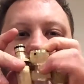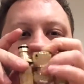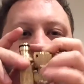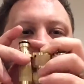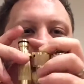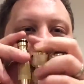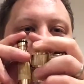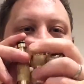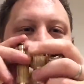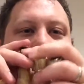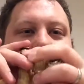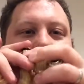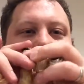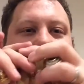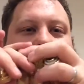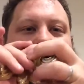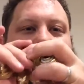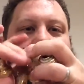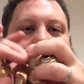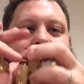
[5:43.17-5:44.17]

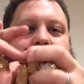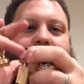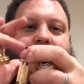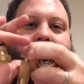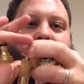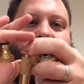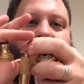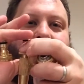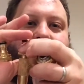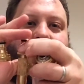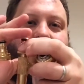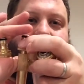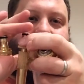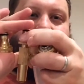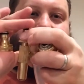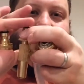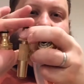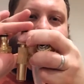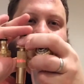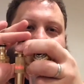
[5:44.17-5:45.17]
and finally
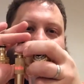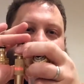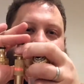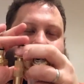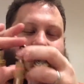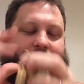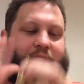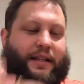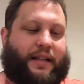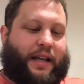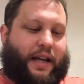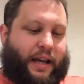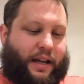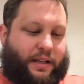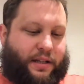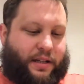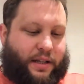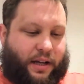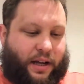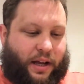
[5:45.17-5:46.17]
that as a
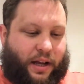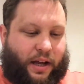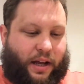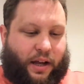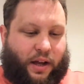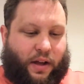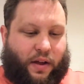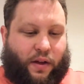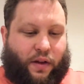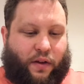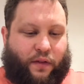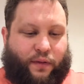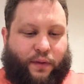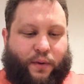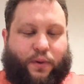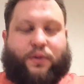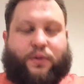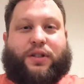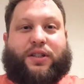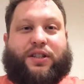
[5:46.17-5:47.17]
kit
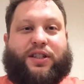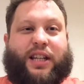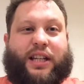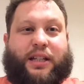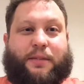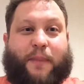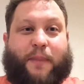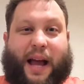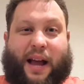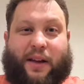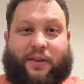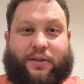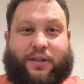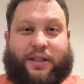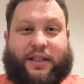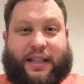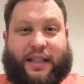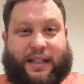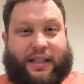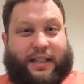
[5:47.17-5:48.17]
for
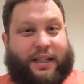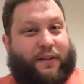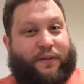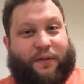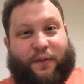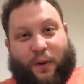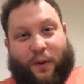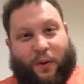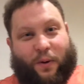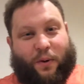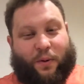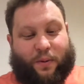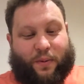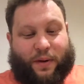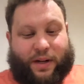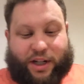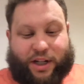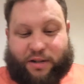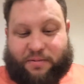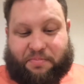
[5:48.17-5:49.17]
£6.64,
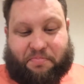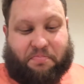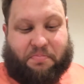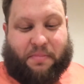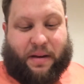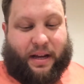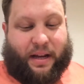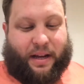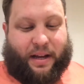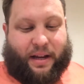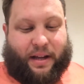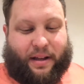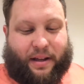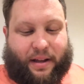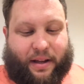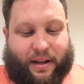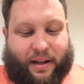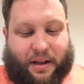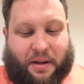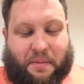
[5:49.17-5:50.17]
which
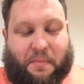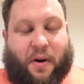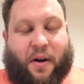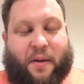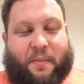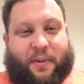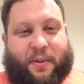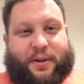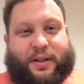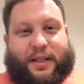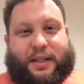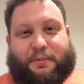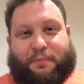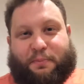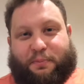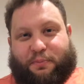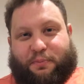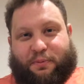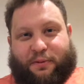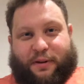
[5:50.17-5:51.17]
in my books is
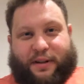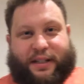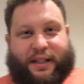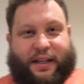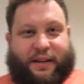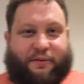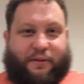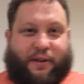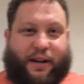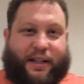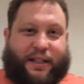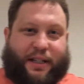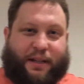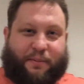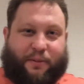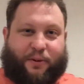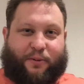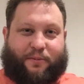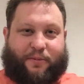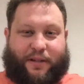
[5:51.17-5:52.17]
pretty
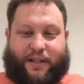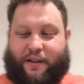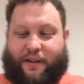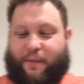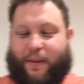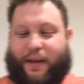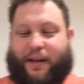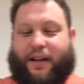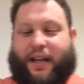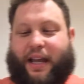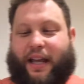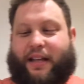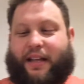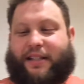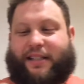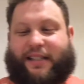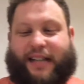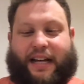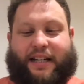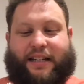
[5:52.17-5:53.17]
reasonable, because I've been looking at
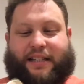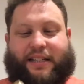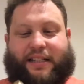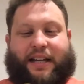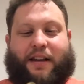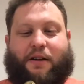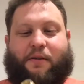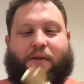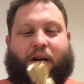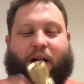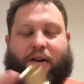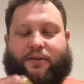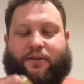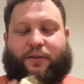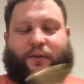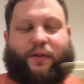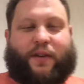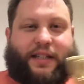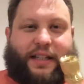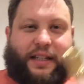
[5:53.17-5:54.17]
stainless steel hose
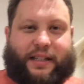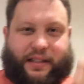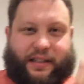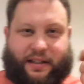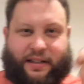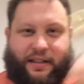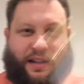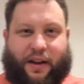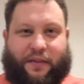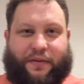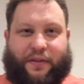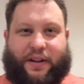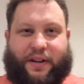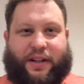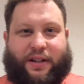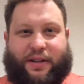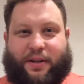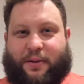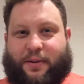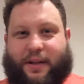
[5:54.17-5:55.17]
fittings and stuff, and
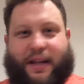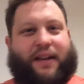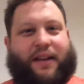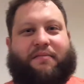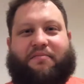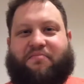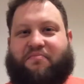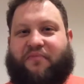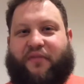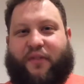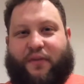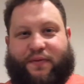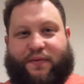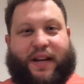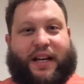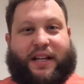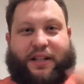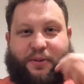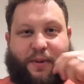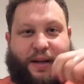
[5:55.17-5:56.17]
you're talking
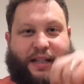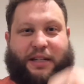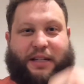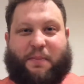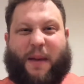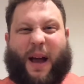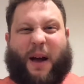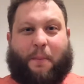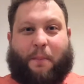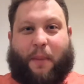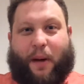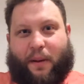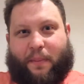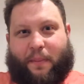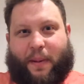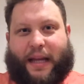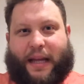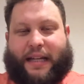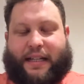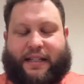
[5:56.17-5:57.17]
£15–20 per
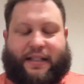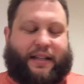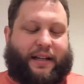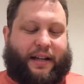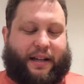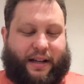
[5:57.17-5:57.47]
piece.